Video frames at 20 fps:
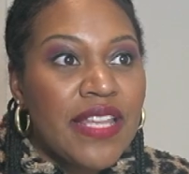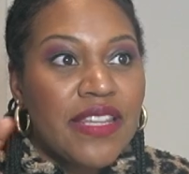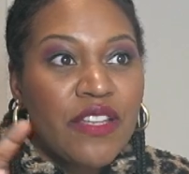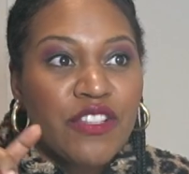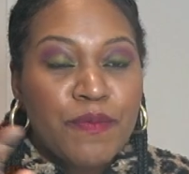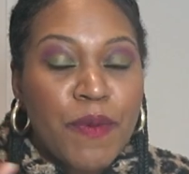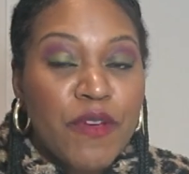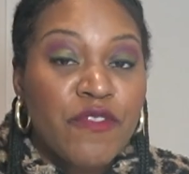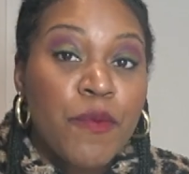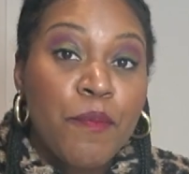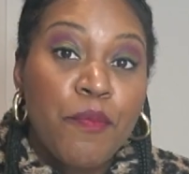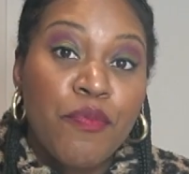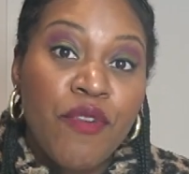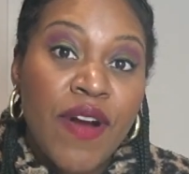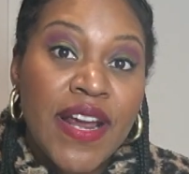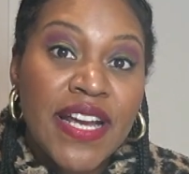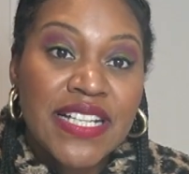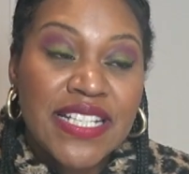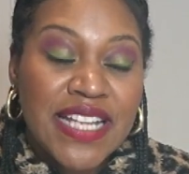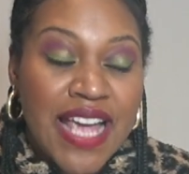There's a bit of a
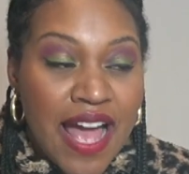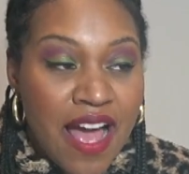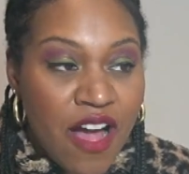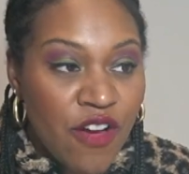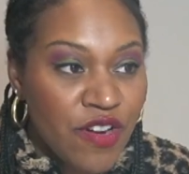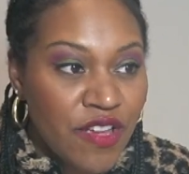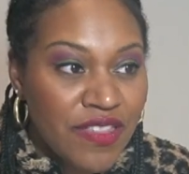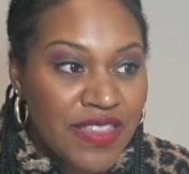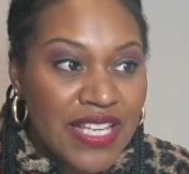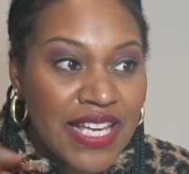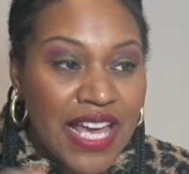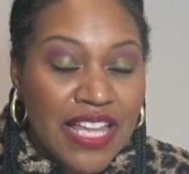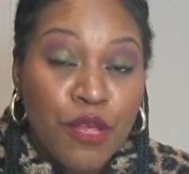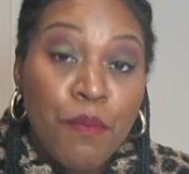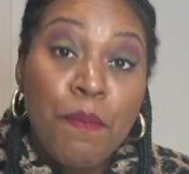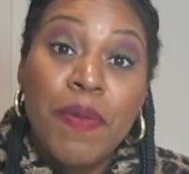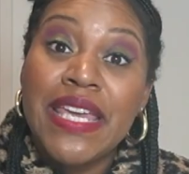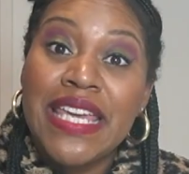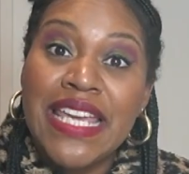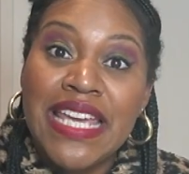breakdown, I think, at the
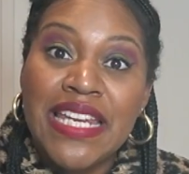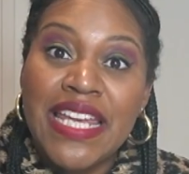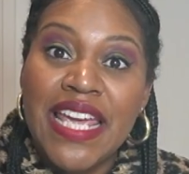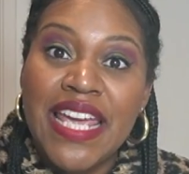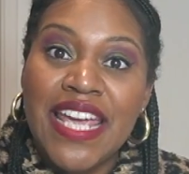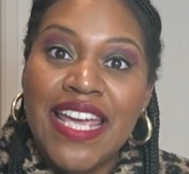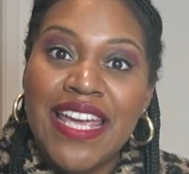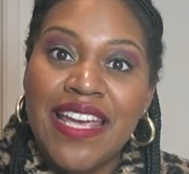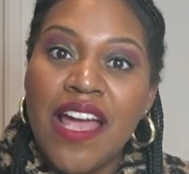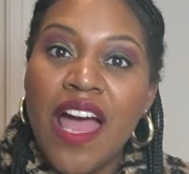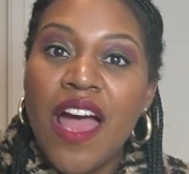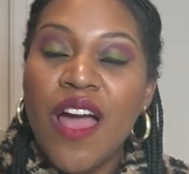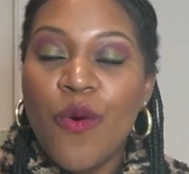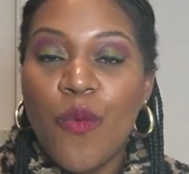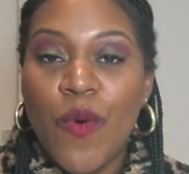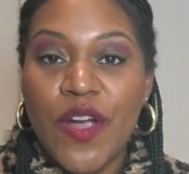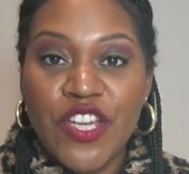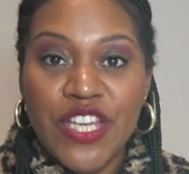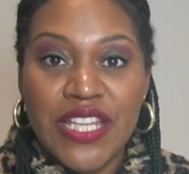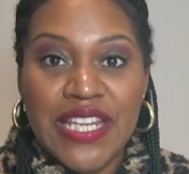beginning
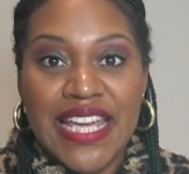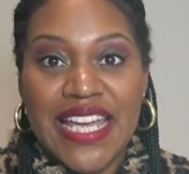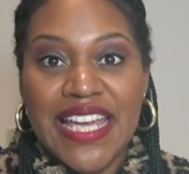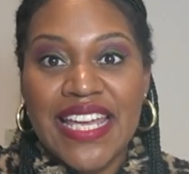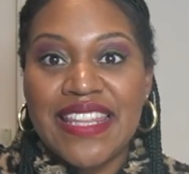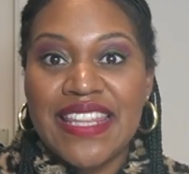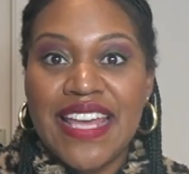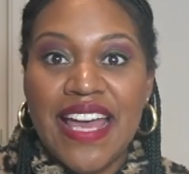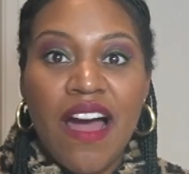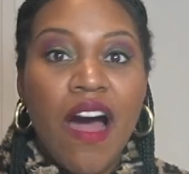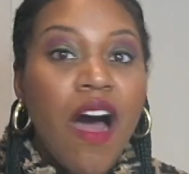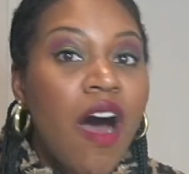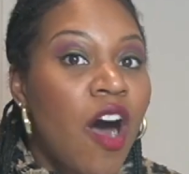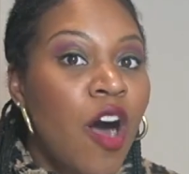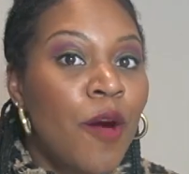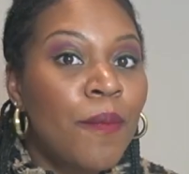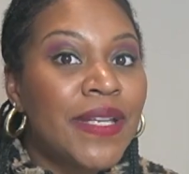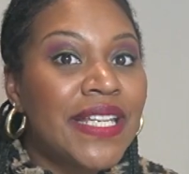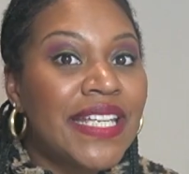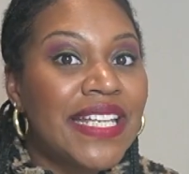where you could hear their
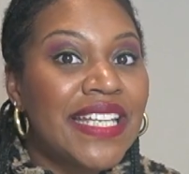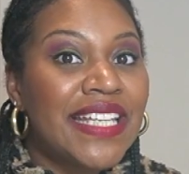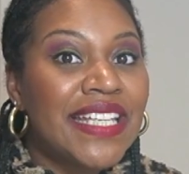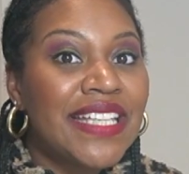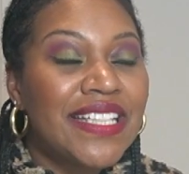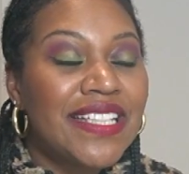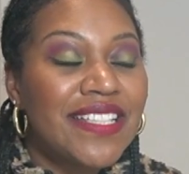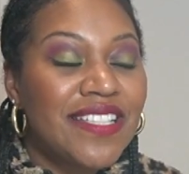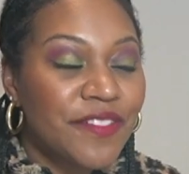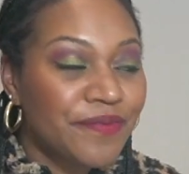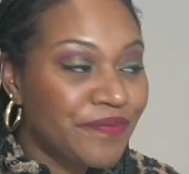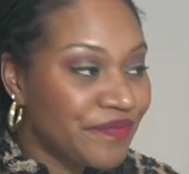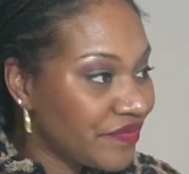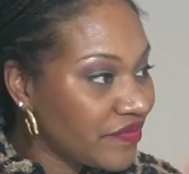harmonies.